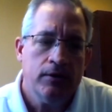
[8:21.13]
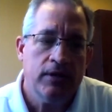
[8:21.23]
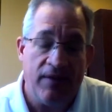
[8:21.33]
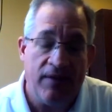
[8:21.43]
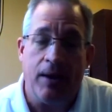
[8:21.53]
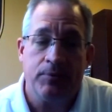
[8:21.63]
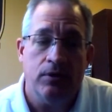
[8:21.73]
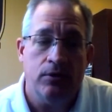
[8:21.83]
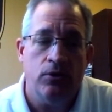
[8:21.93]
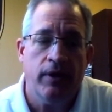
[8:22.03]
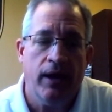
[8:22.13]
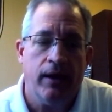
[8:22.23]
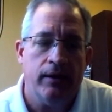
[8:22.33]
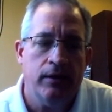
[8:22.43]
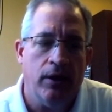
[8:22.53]
to have the opportunity to do that.
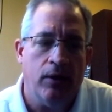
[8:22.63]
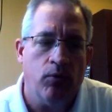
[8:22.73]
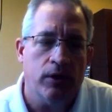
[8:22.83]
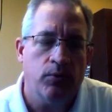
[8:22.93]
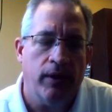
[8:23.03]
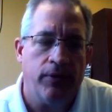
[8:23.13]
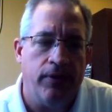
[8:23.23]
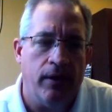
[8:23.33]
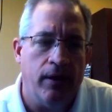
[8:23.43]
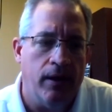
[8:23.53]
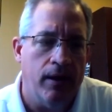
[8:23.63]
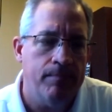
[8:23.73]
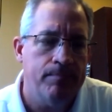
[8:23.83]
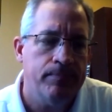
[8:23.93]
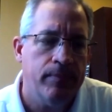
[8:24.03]
I, you know, I worked with, uh,
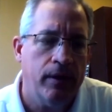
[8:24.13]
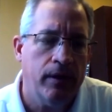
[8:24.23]
um,